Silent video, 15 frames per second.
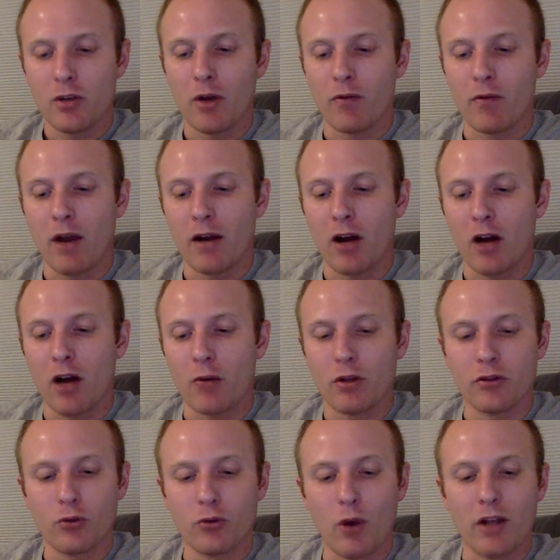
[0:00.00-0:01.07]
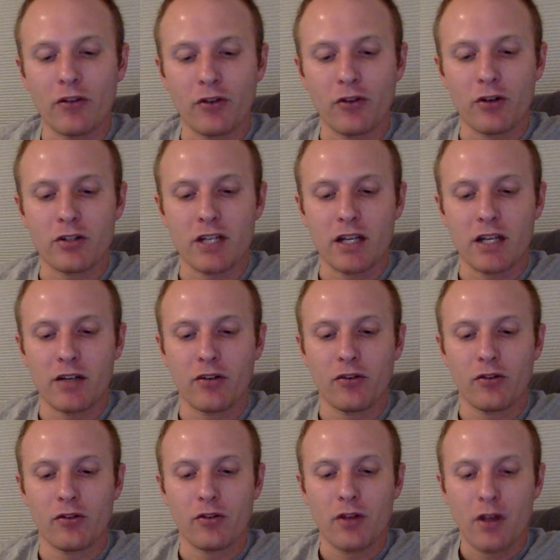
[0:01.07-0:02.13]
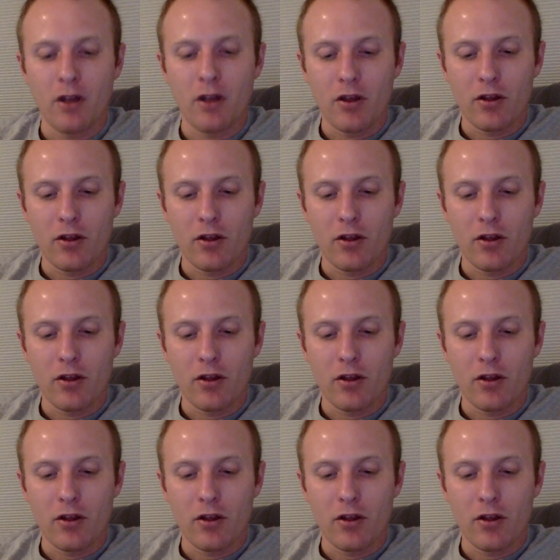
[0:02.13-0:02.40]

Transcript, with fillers: She went right on with twice 13 is